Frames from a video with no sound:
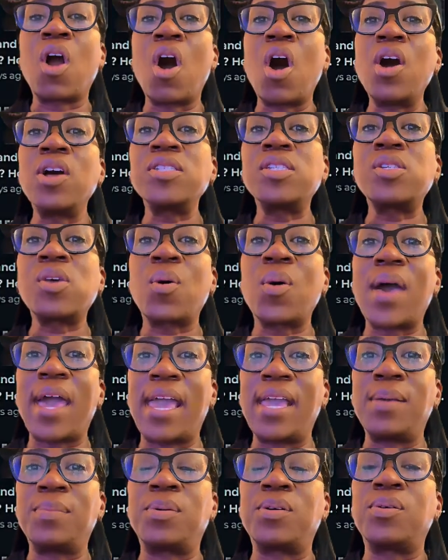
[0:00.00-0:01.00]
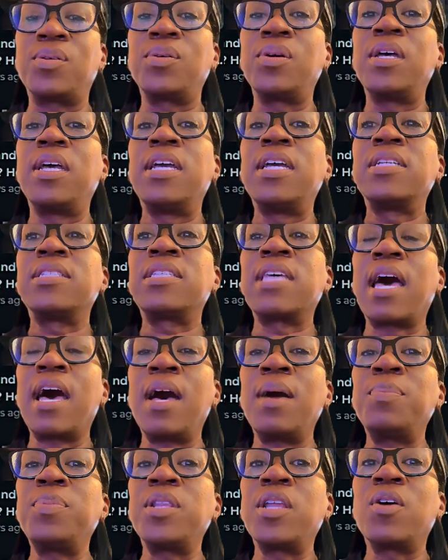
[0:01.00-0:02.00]
also able to
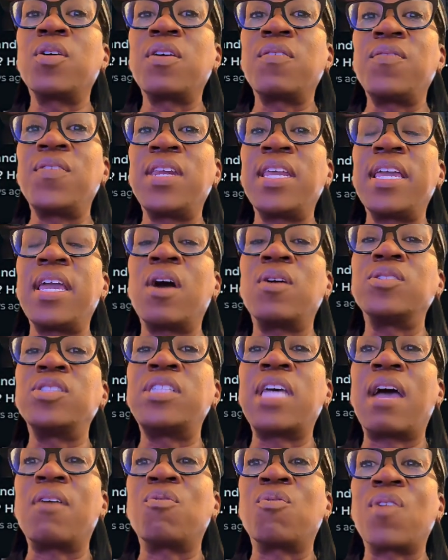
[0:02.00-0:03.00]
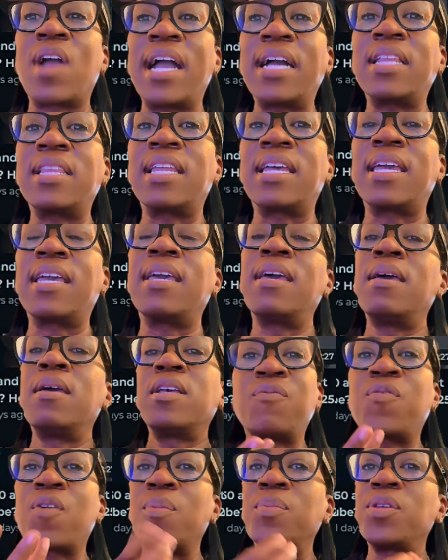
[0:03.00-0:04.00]
upload a video directly
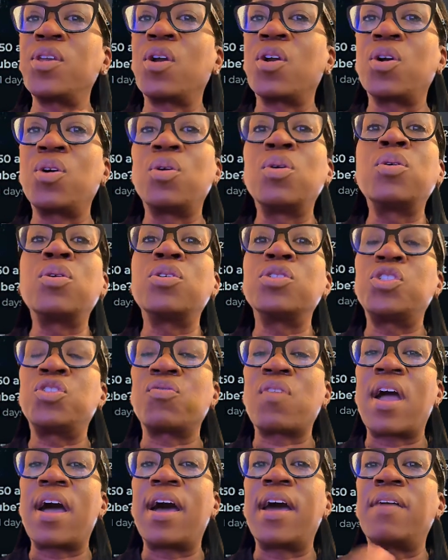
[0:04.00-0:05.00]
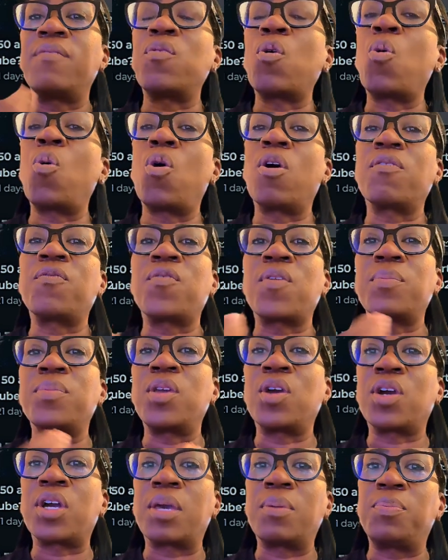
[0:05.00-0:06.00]
from your Google Drive or from
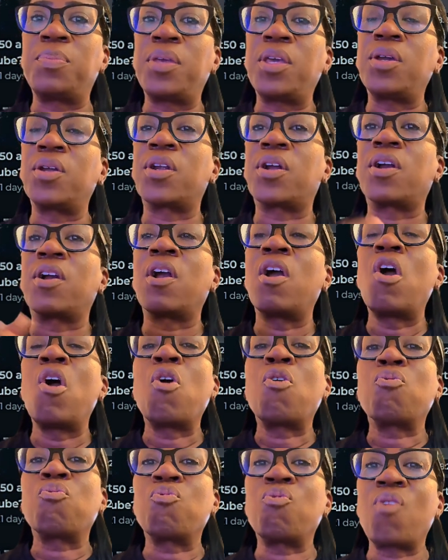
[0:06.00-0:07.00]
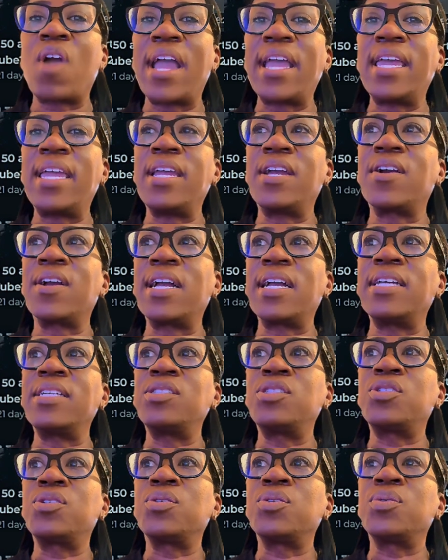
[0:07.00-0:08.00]
your computer right here
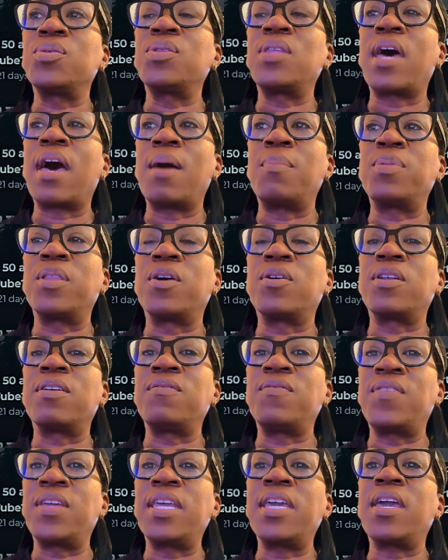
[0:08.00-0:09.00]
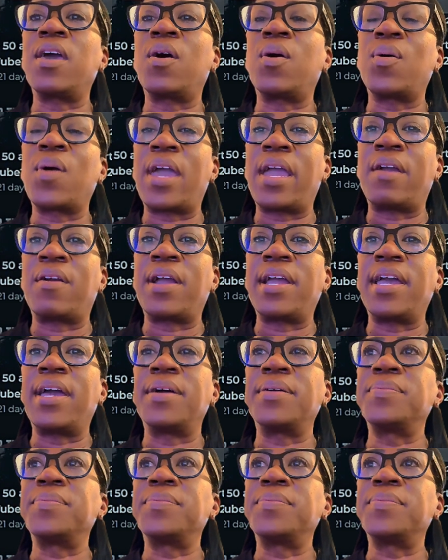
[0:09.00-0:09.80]
into the uploaded video area.